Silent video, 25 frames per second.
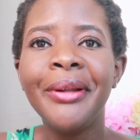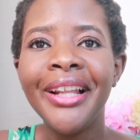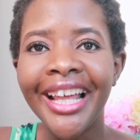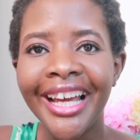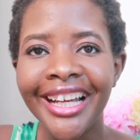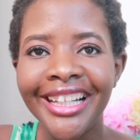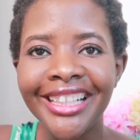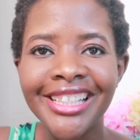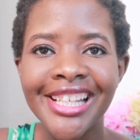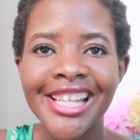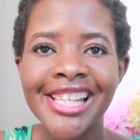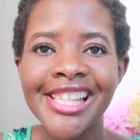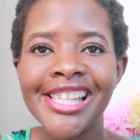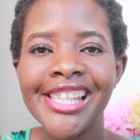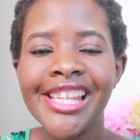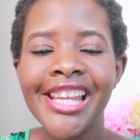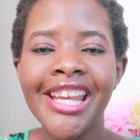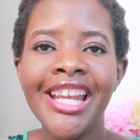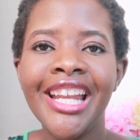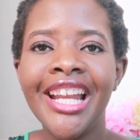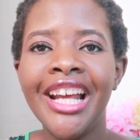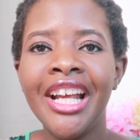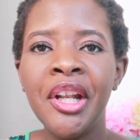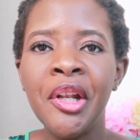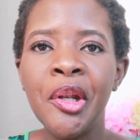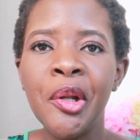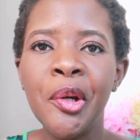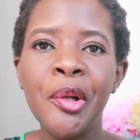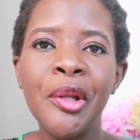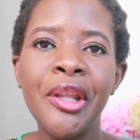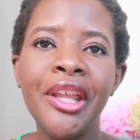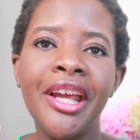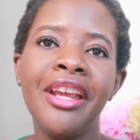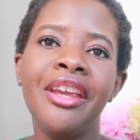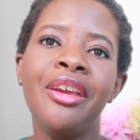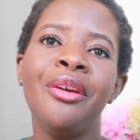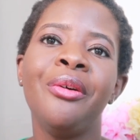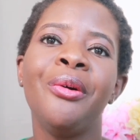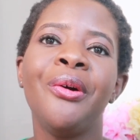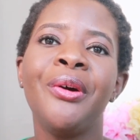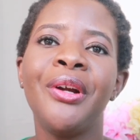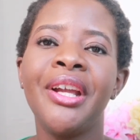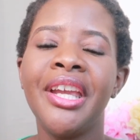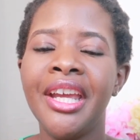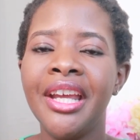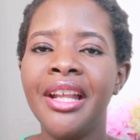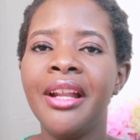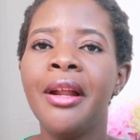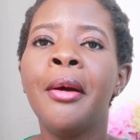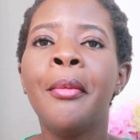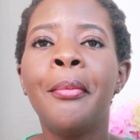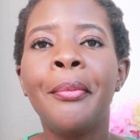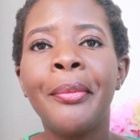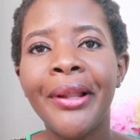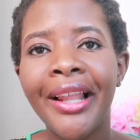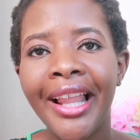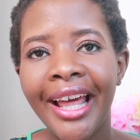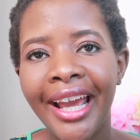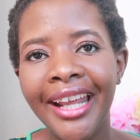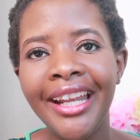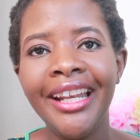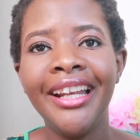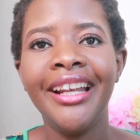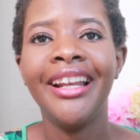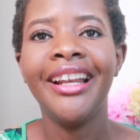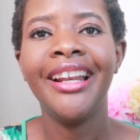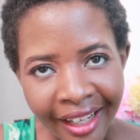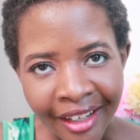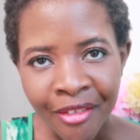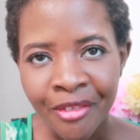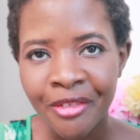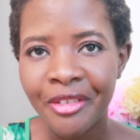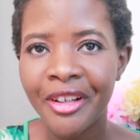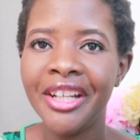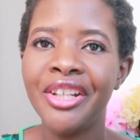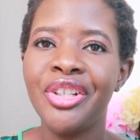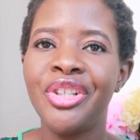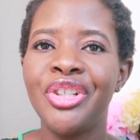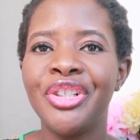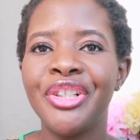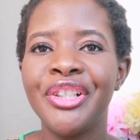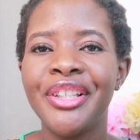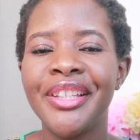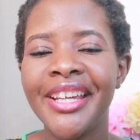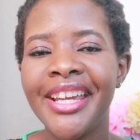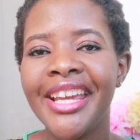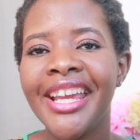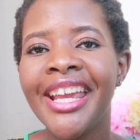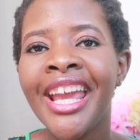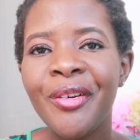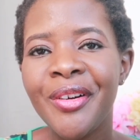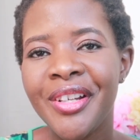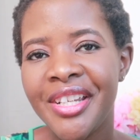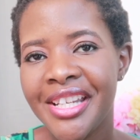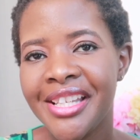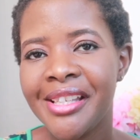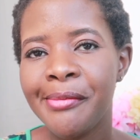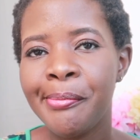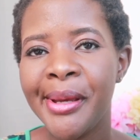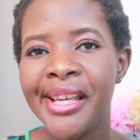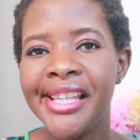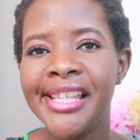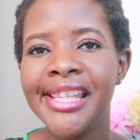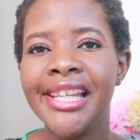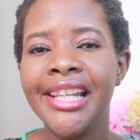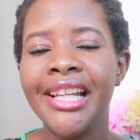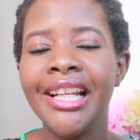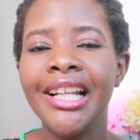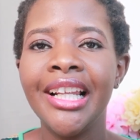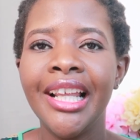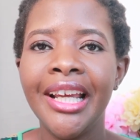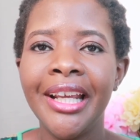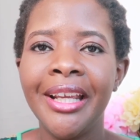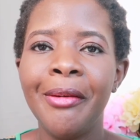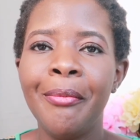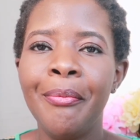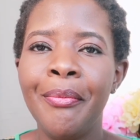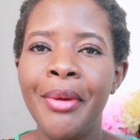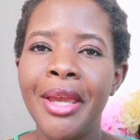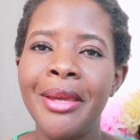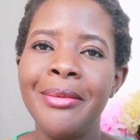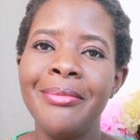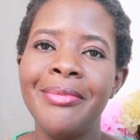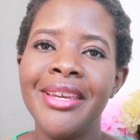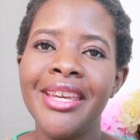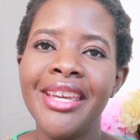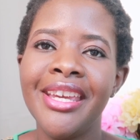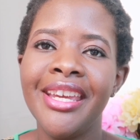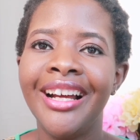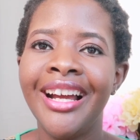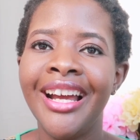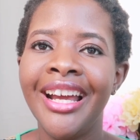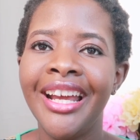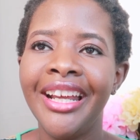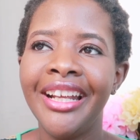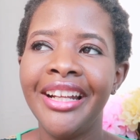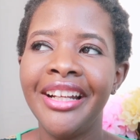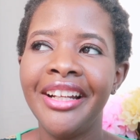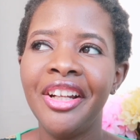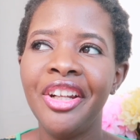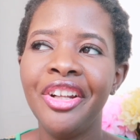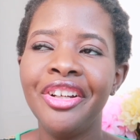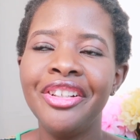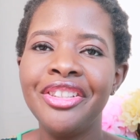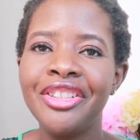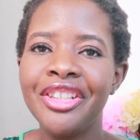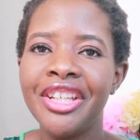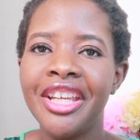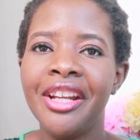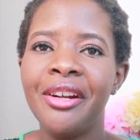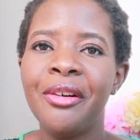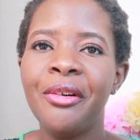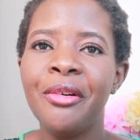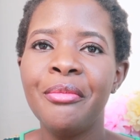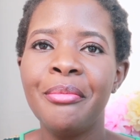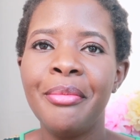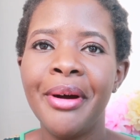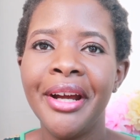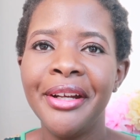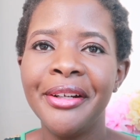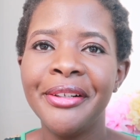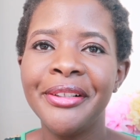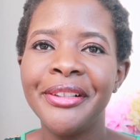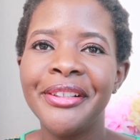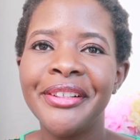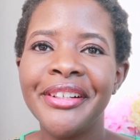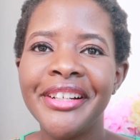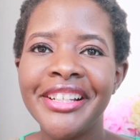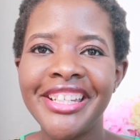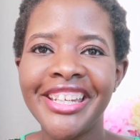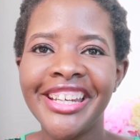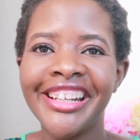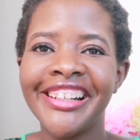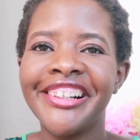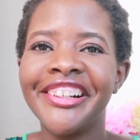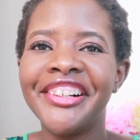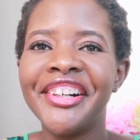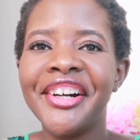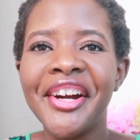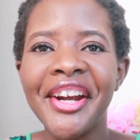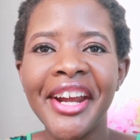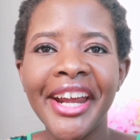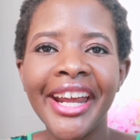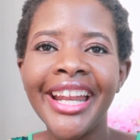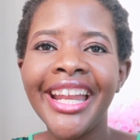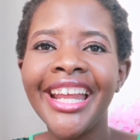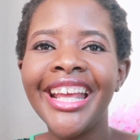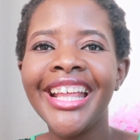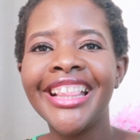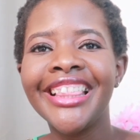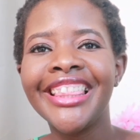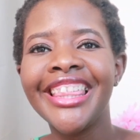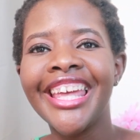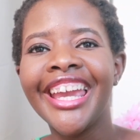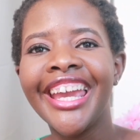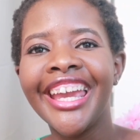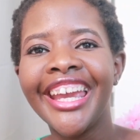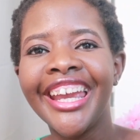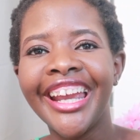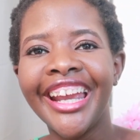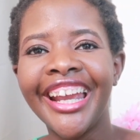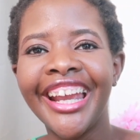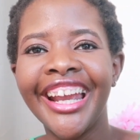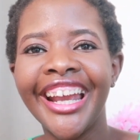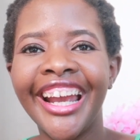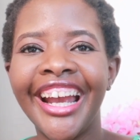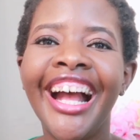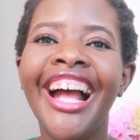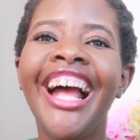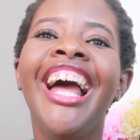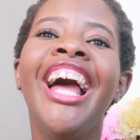plant a seed and know that you will get a plant eventually, which is basically like a baby. And not to get all biological or anything.